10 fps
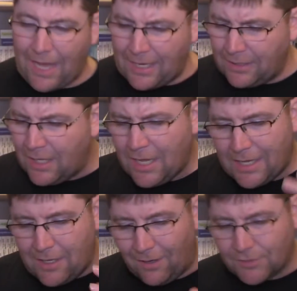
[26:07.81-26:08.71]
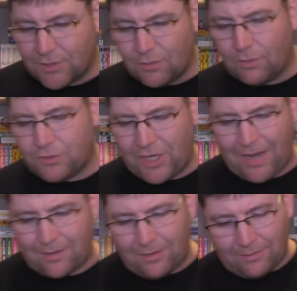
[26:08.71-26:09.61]
And he also,
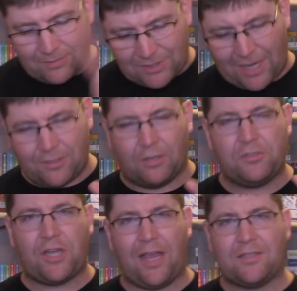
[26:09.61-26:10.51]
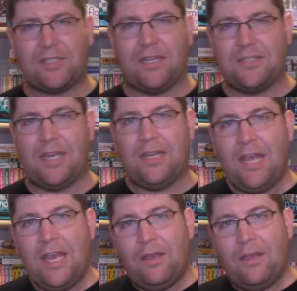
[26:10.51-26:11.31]
Jack, side note, Jack says that